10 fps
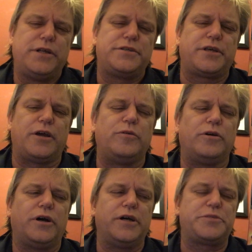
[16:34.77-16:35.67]

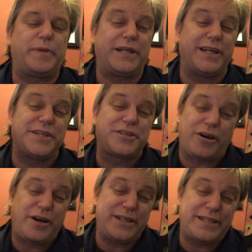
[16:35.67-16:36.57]
so I spent an
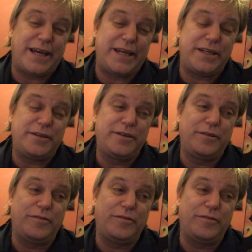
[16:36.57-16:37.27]
entire day